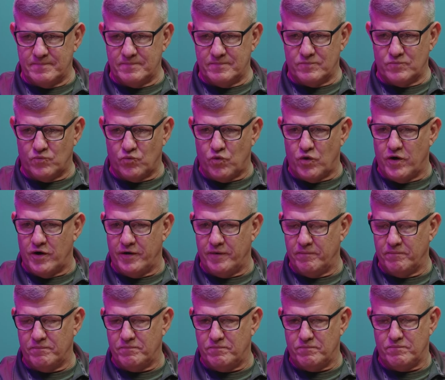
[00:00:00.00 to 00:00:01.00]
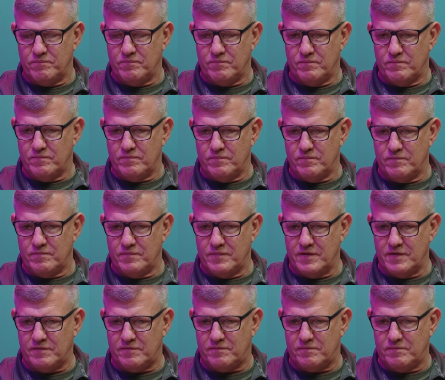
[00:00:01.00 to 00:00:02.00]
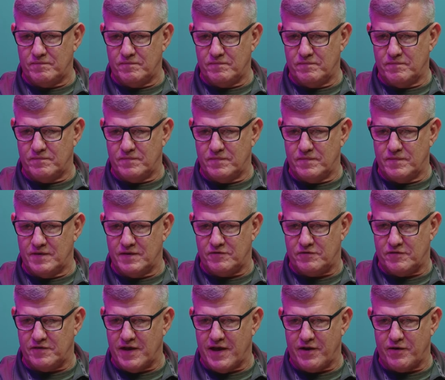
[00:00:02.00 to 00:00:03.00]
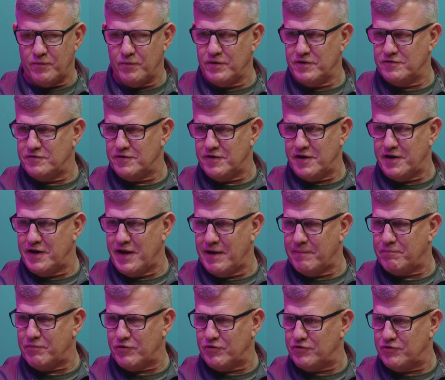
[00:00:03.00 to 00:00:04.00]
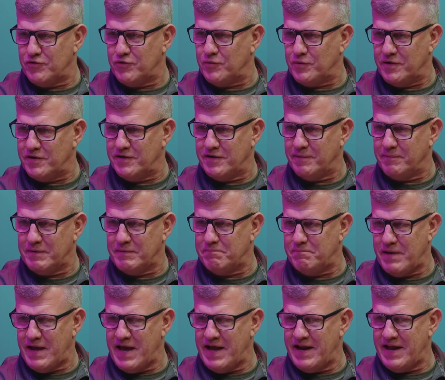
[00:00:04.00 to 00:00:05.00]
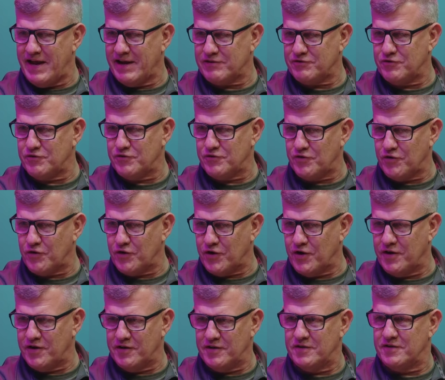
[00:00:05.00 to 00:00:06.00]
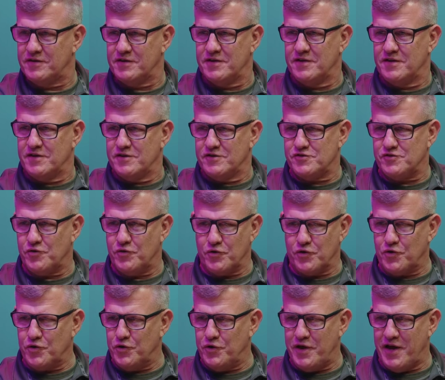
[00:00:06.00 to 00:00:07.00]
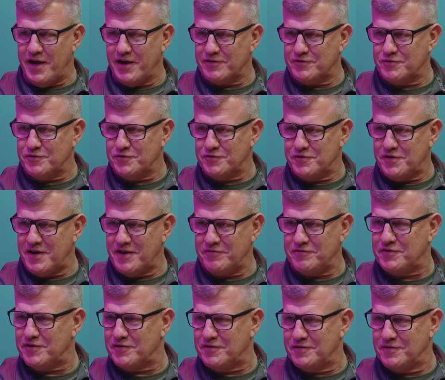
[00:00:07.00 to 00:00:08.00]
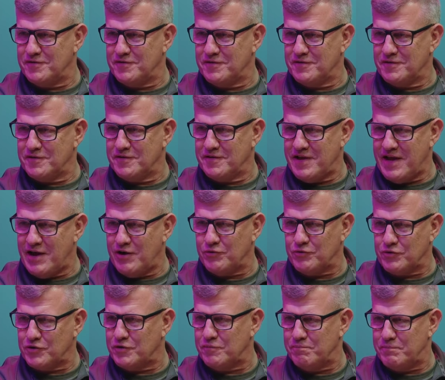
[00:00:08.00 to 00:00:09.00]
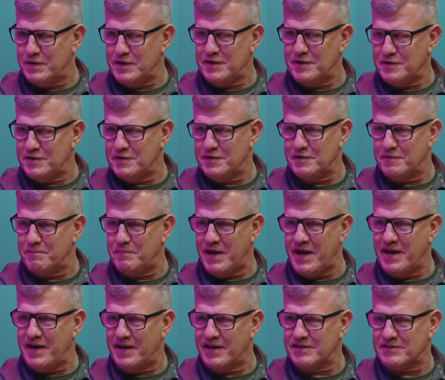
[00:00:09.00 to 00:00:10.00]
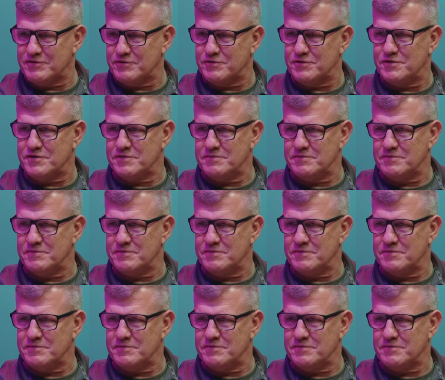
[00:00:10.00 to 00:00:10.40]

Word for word: One, it, it's not a reason to not pursue it. I mean, bad actors are gonna, so the good actors have to outcompete the bad actors.